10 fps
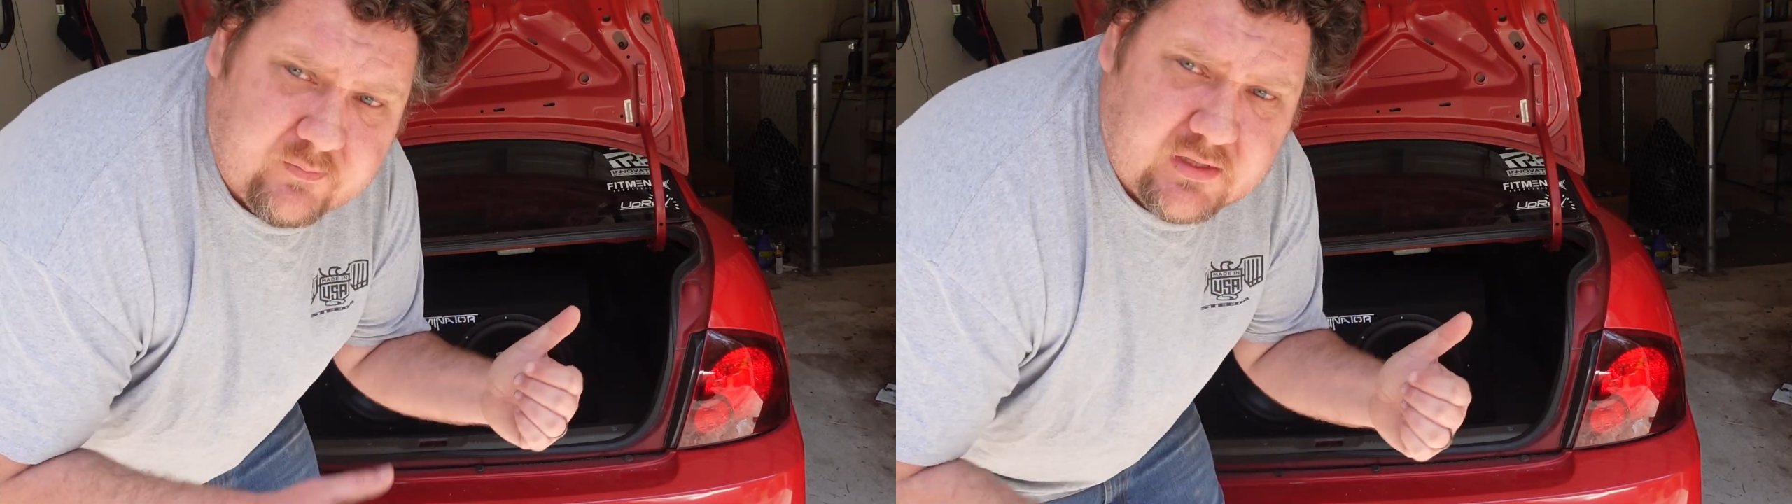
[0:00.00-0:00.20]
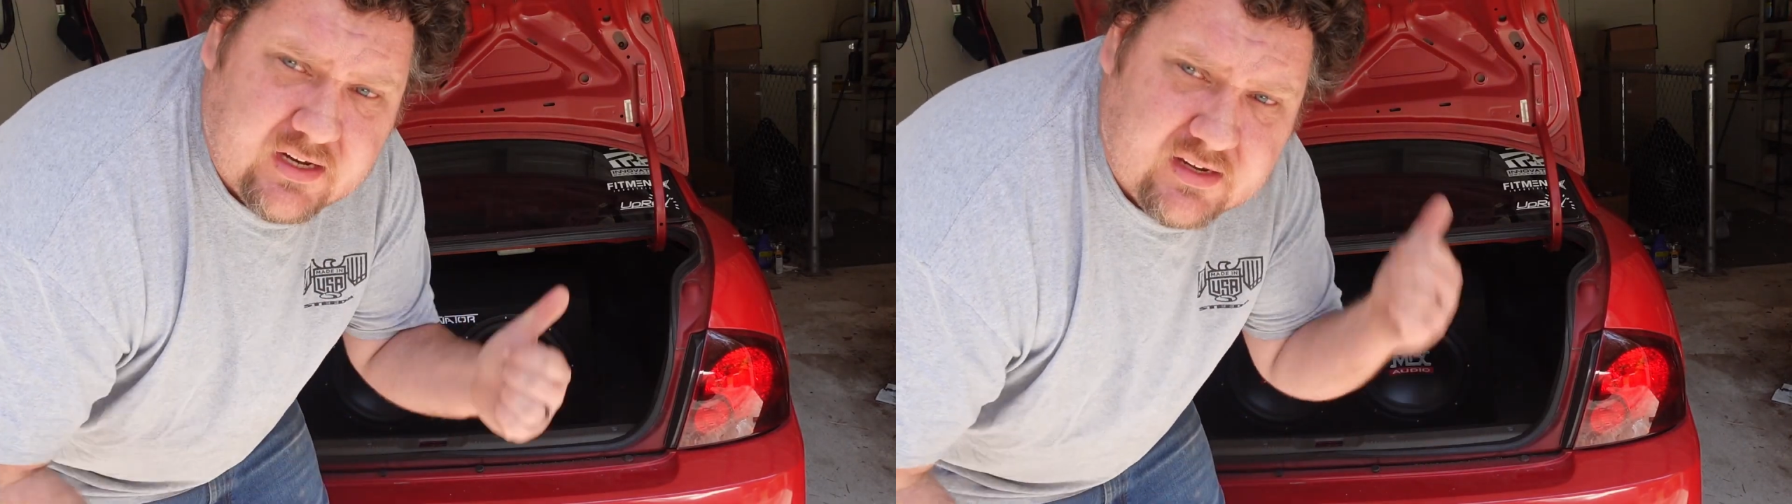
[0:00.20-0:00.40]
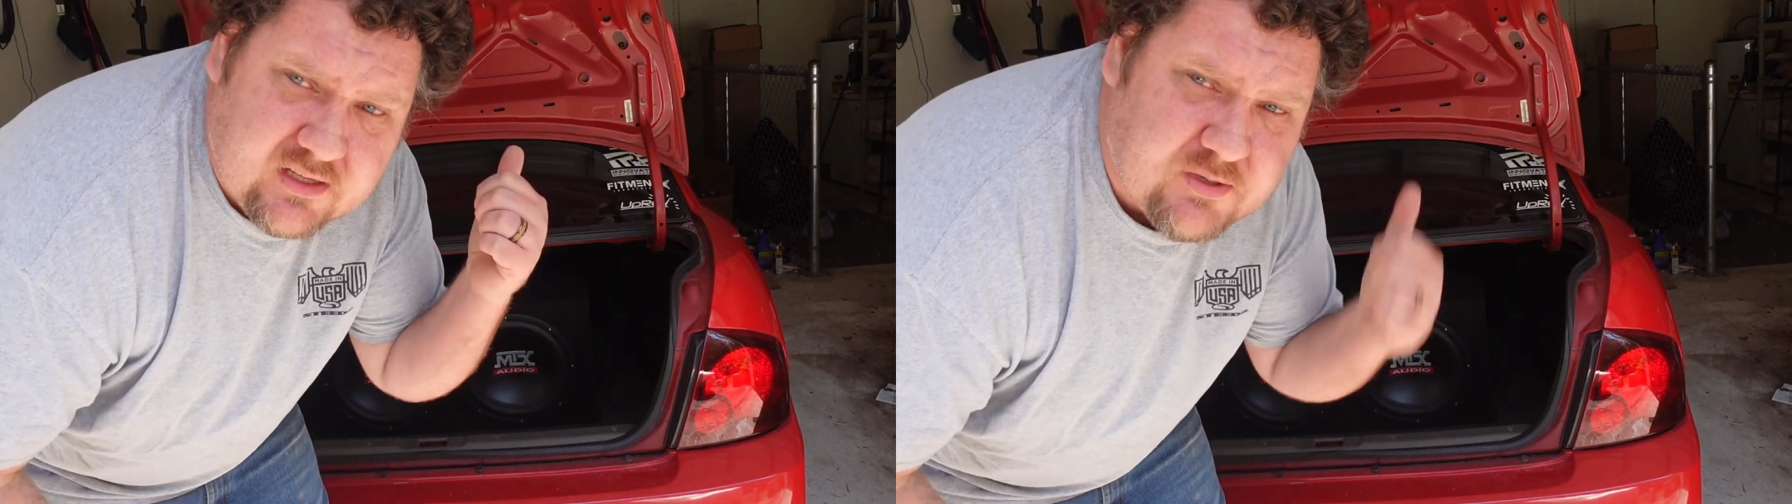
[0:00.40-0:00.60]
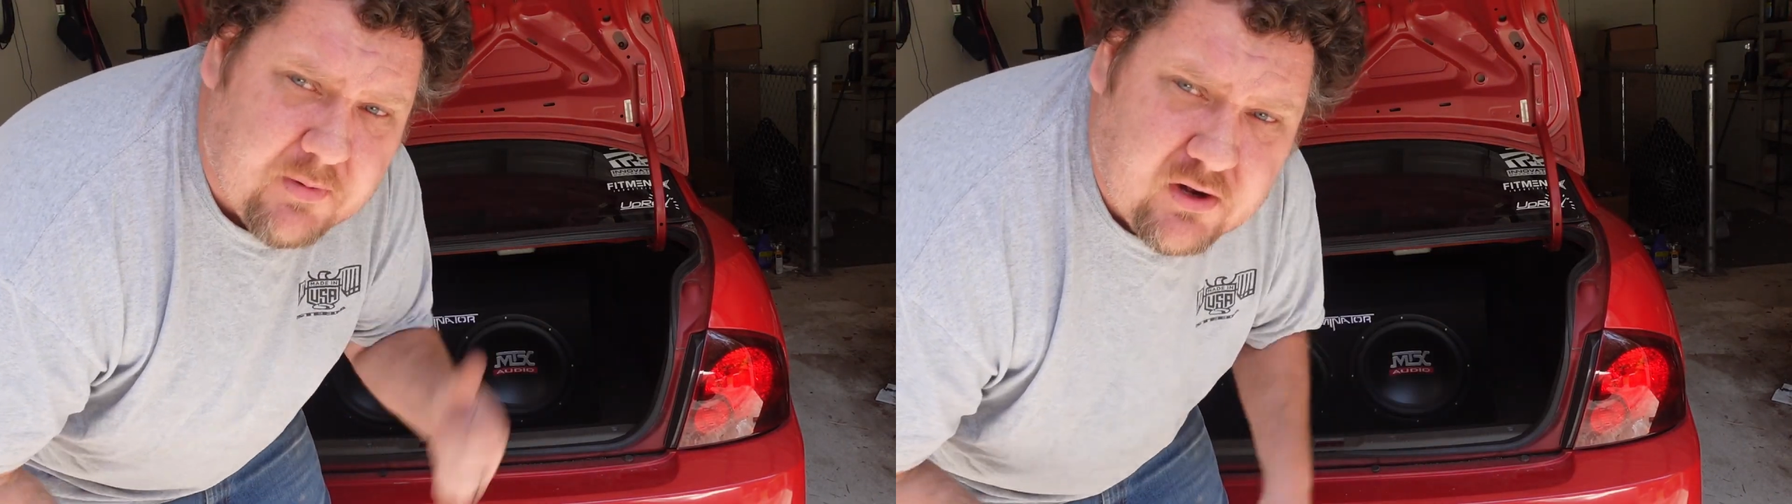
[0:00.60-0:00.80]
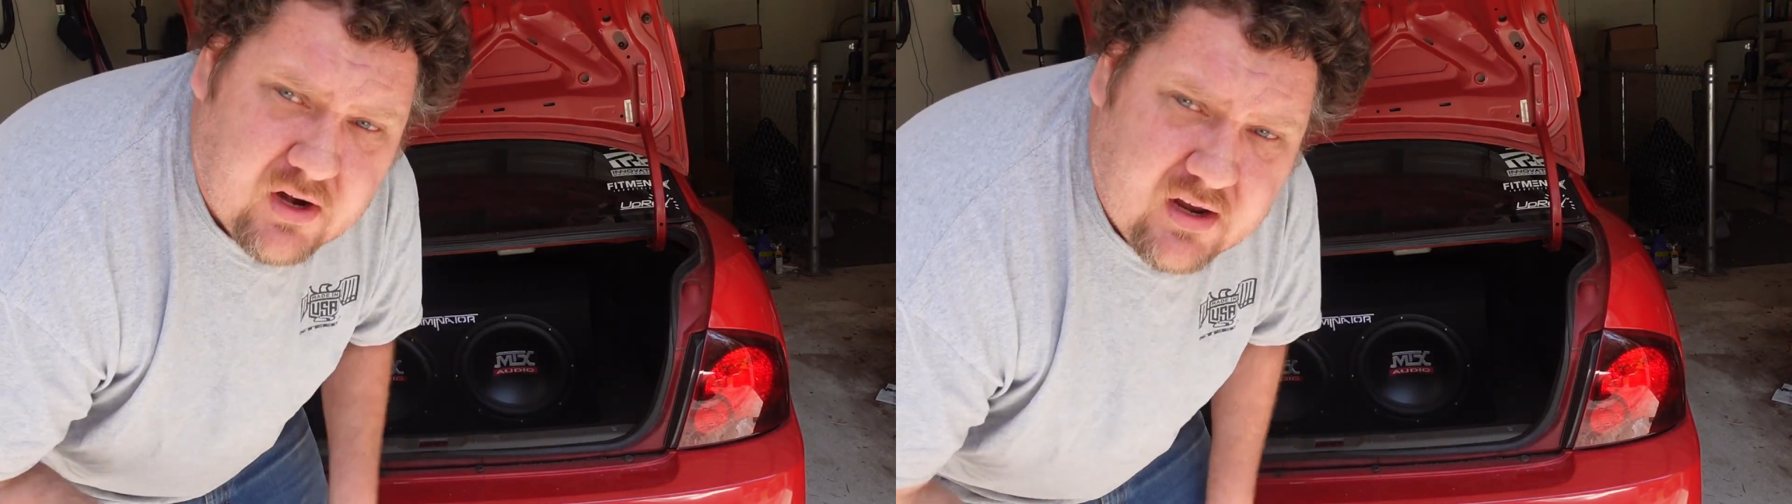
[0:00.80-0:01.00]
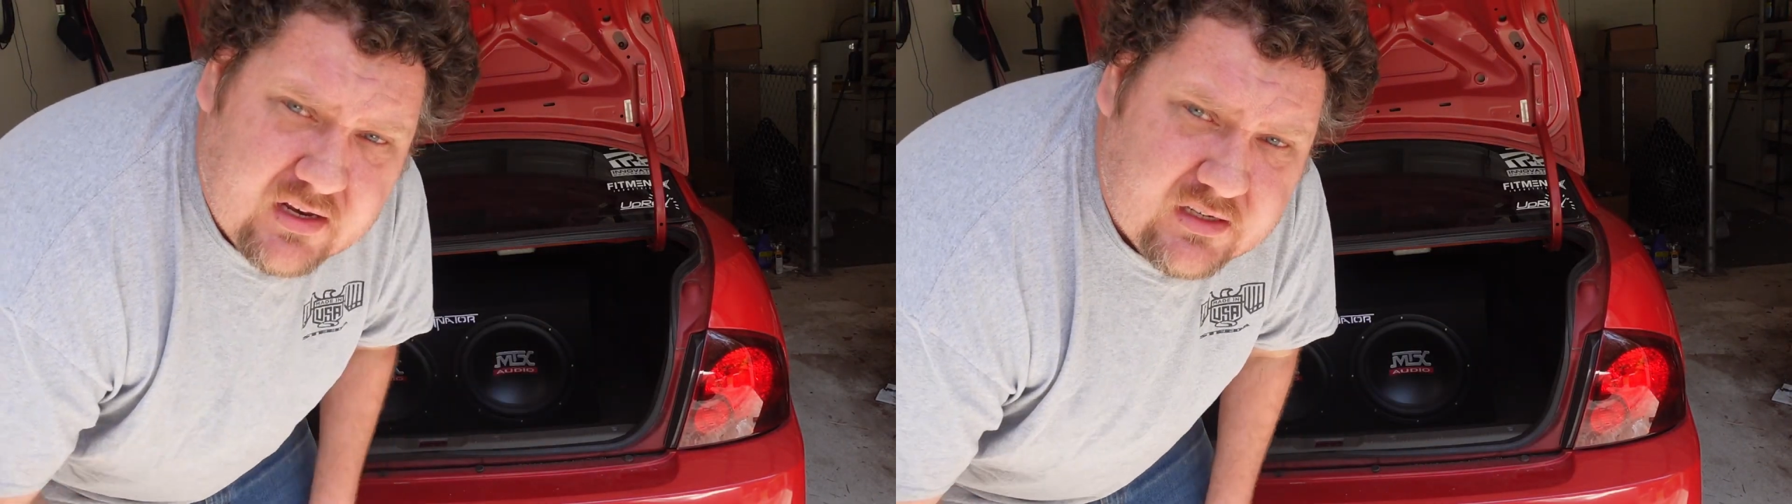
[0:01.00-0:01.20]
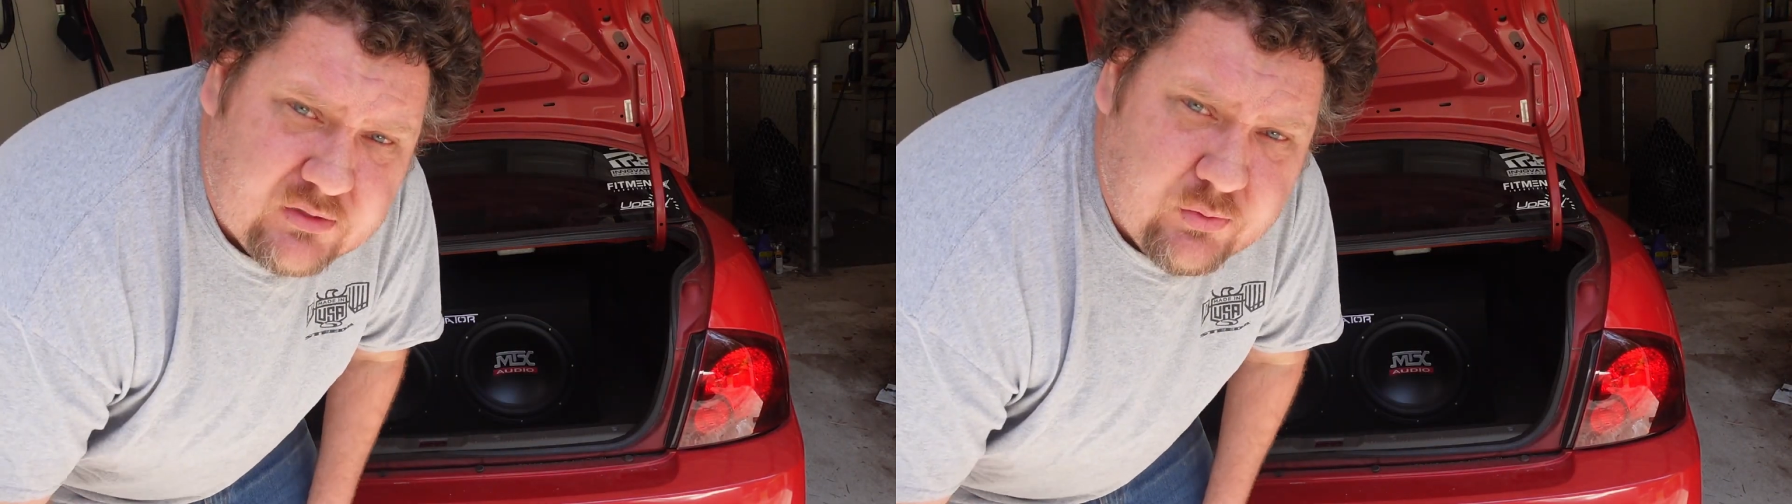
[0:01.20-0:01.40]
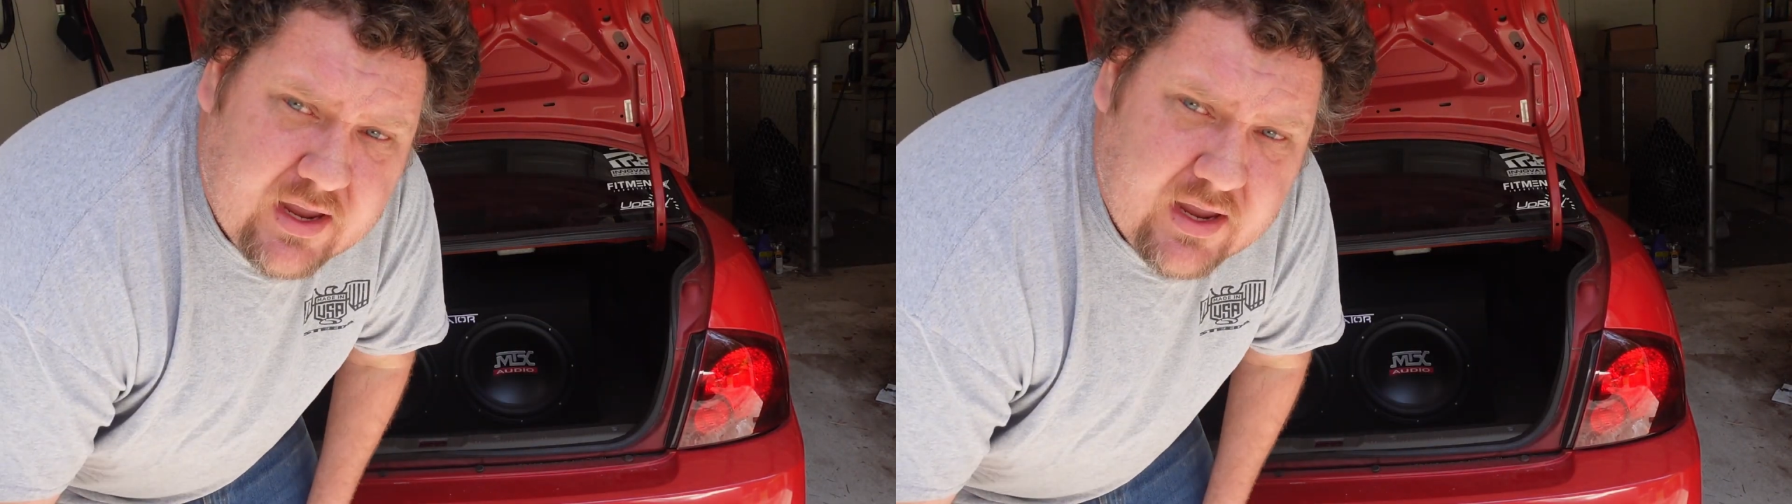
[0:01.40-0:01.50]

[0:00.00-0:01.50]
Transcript: to getting the square on is we